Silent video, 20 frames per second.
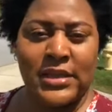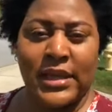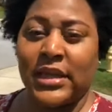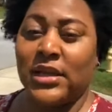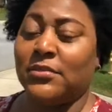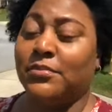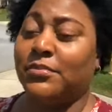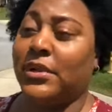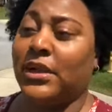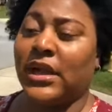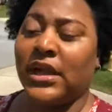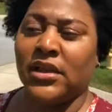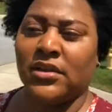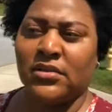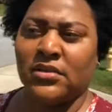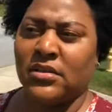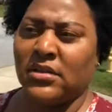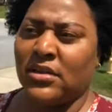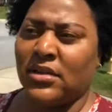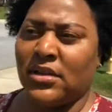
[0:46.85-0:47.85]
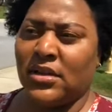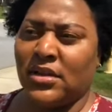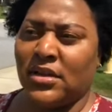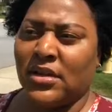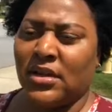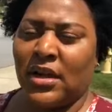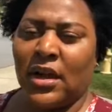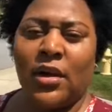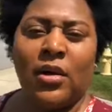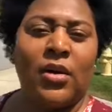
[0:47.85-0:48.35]
They didn't play
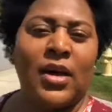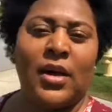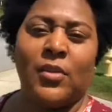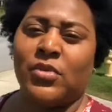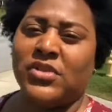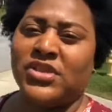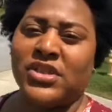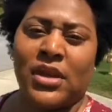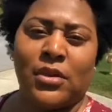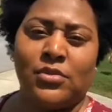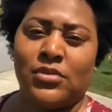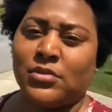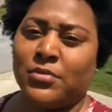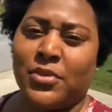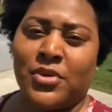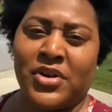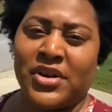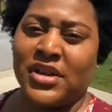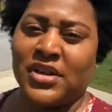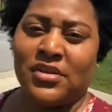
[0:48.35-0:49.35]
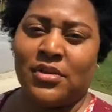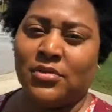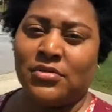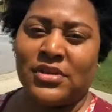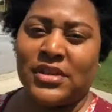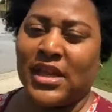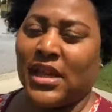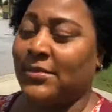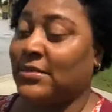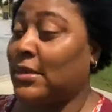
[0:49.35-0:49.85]
oh, I wish I was born in those
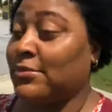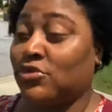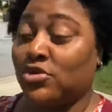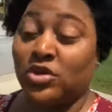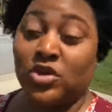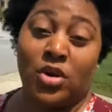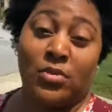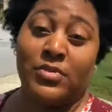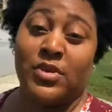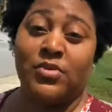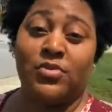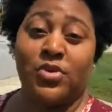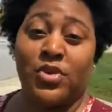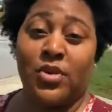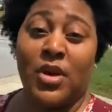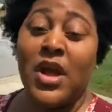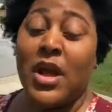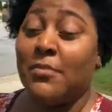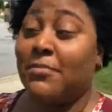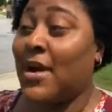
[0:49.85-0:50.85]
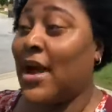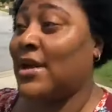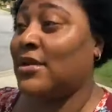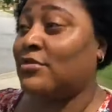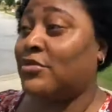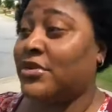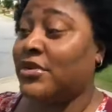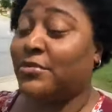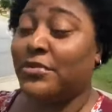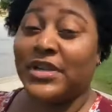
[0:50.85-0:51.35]
times. I'm just going to be real. Probably
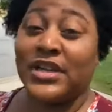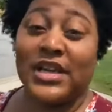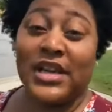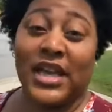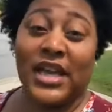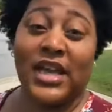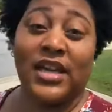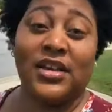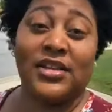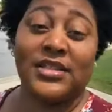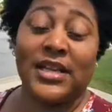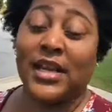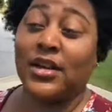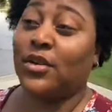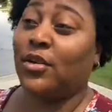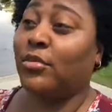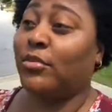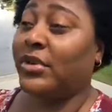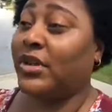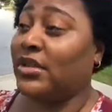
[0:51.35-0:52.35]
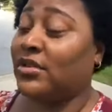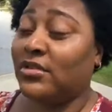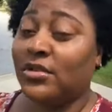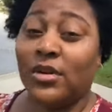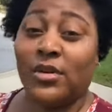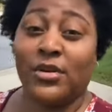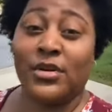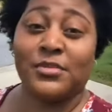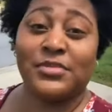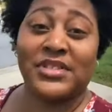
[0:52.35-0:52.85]
would have been dead because I know me. You know
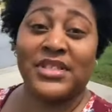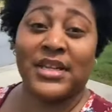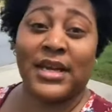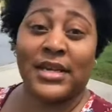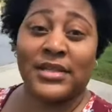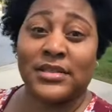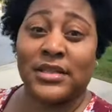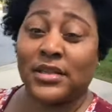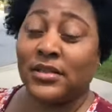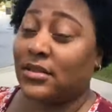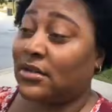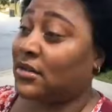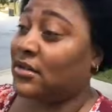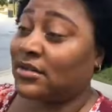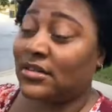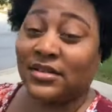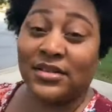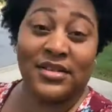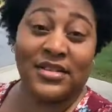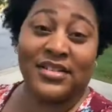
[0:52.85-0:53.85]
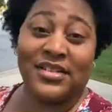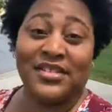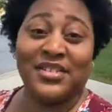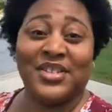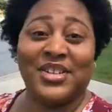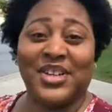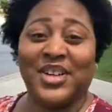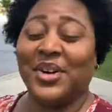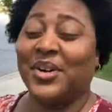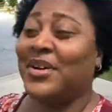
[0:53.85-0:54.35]
what I'm saying? I'd have said, look, look, look,
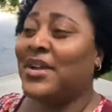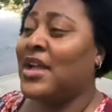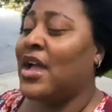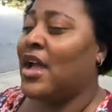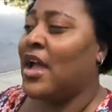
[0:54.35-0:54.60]
you know.